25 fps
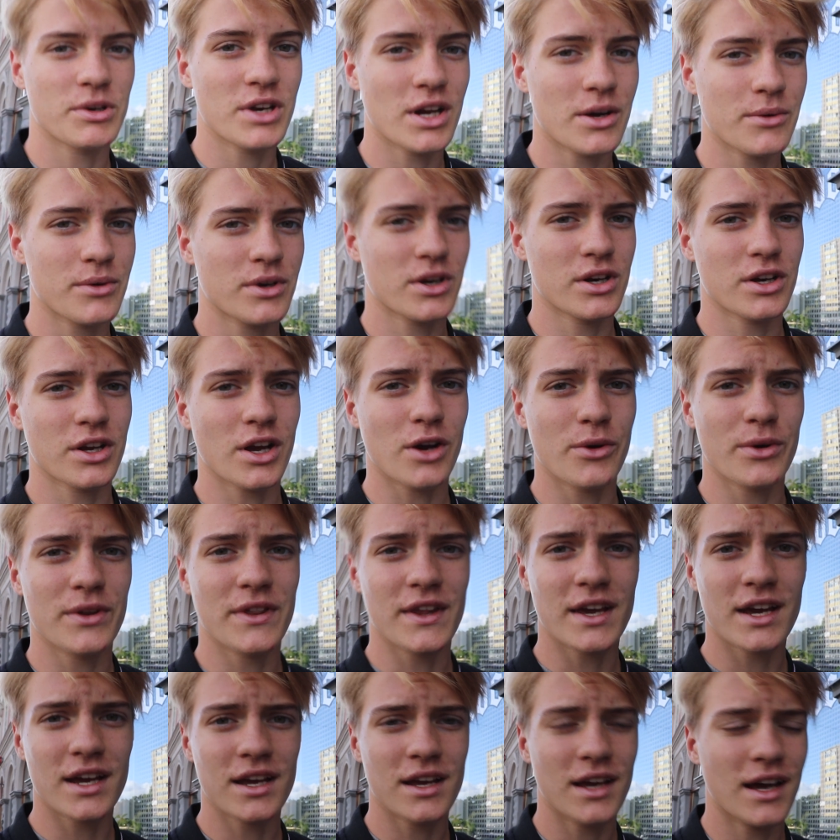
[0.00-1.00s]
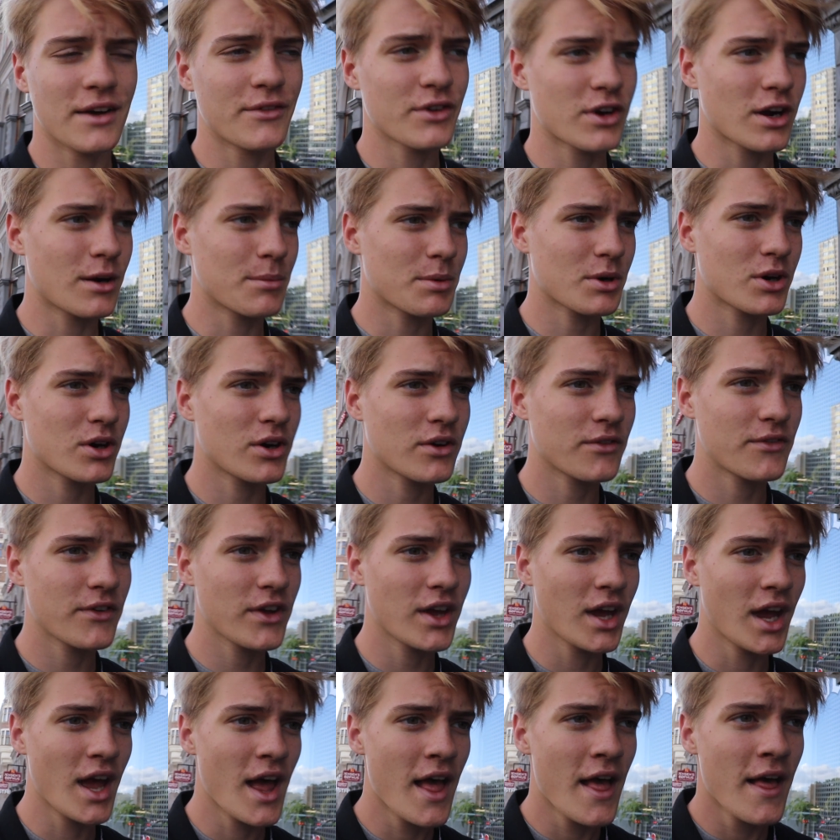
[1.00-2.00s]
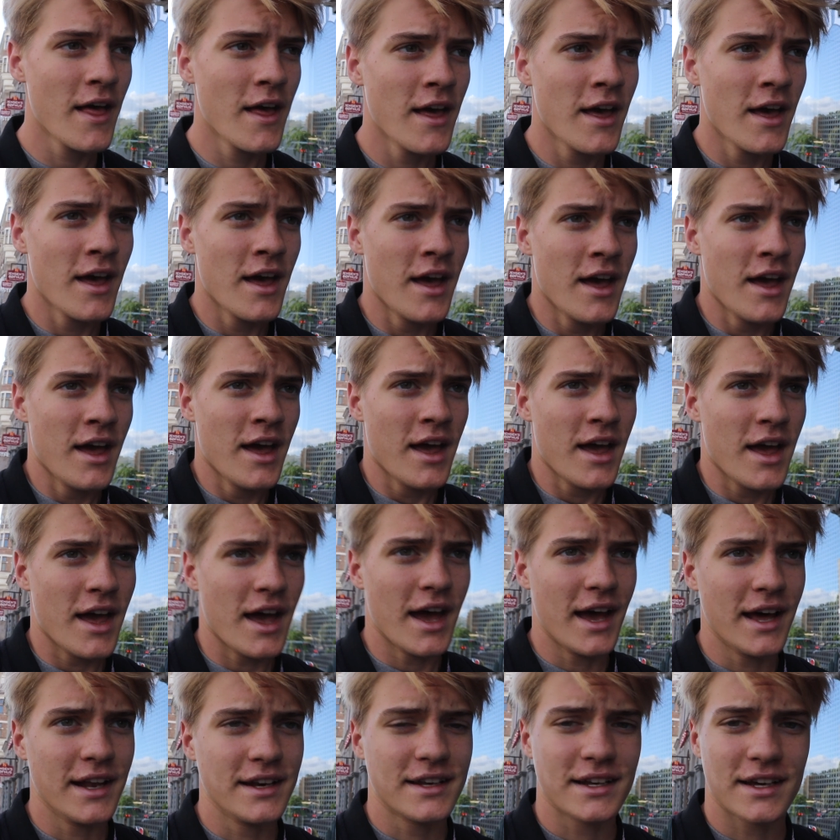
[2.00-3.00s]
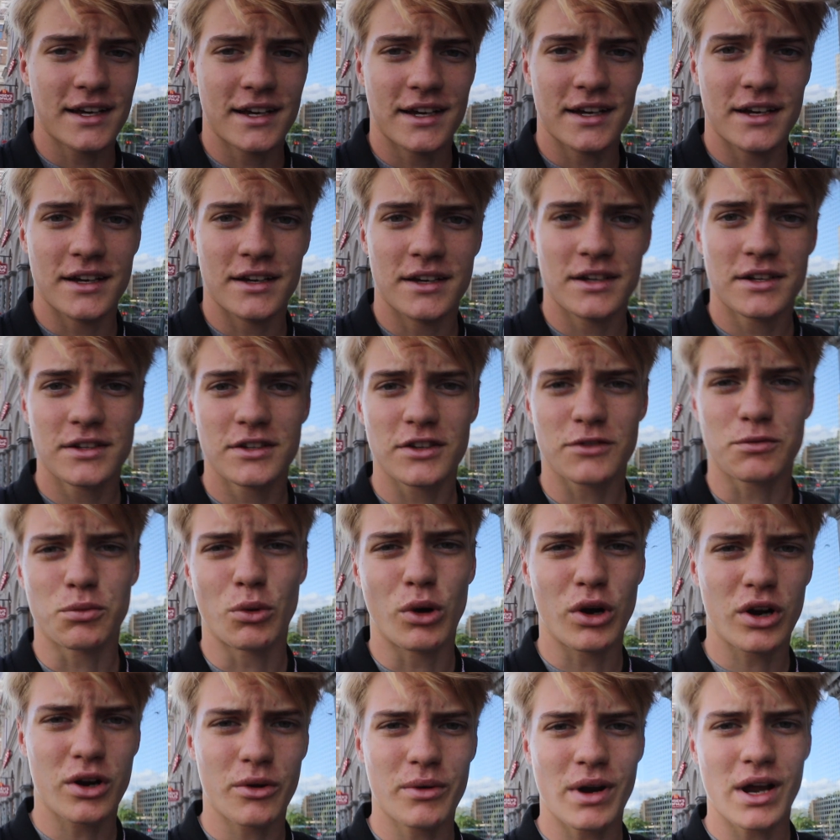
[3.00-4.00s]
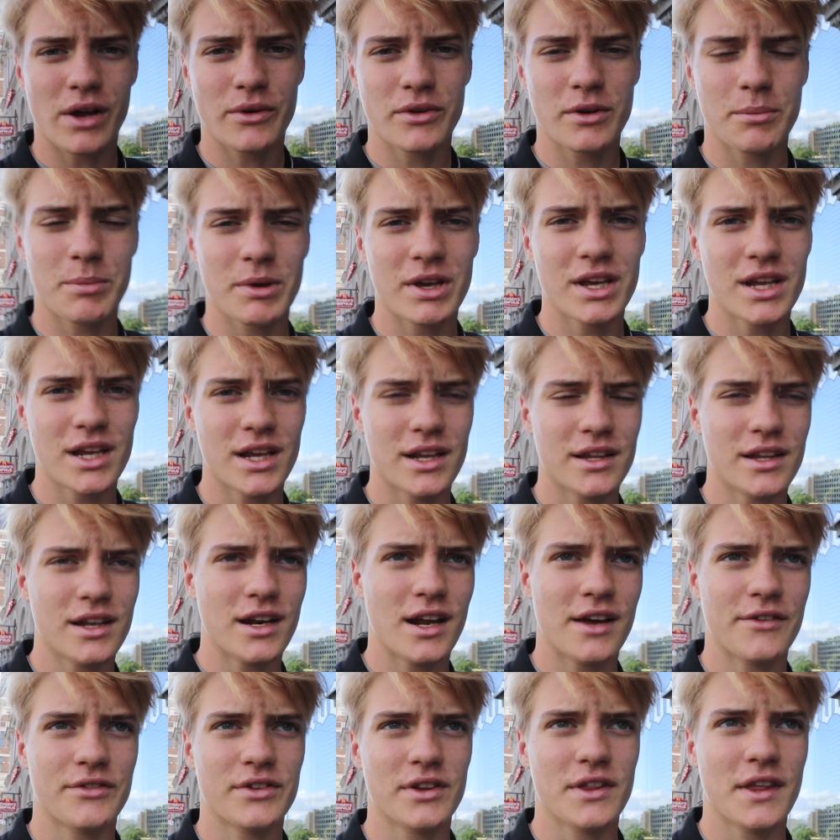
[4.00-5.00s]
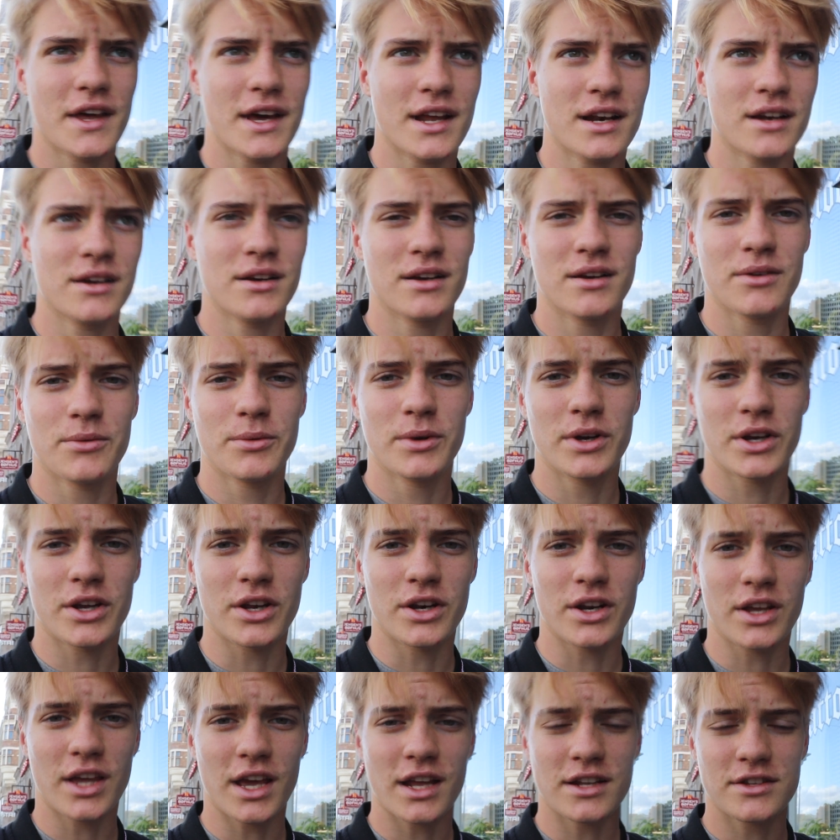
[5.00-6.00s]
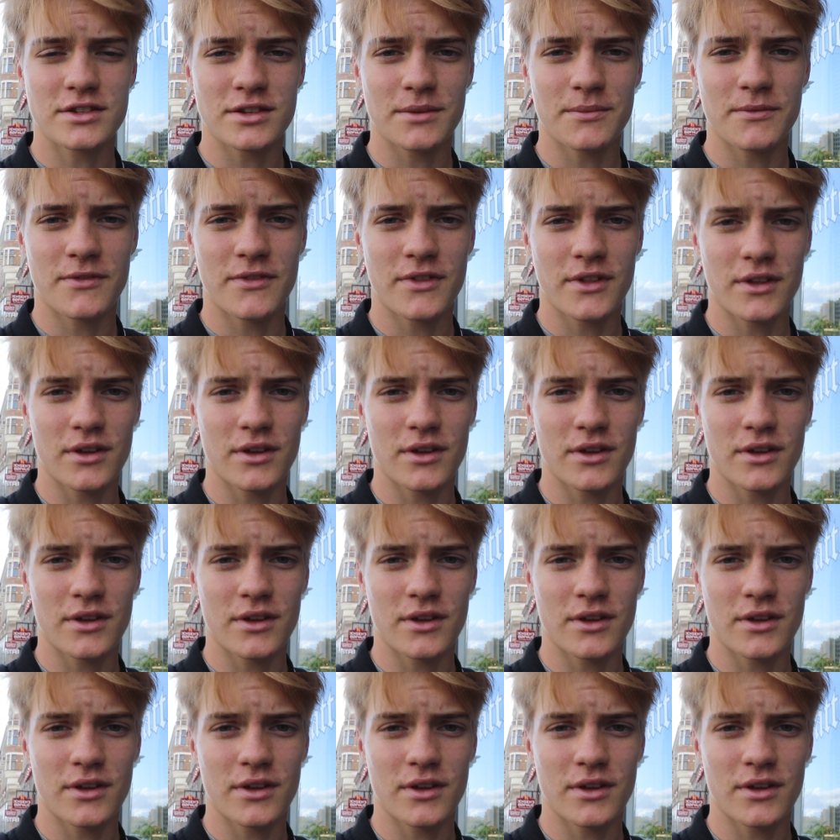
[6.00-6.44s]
Now we're gonna go in there, have a cup of coffee and just walk around a bit, and then after that we're gonna get some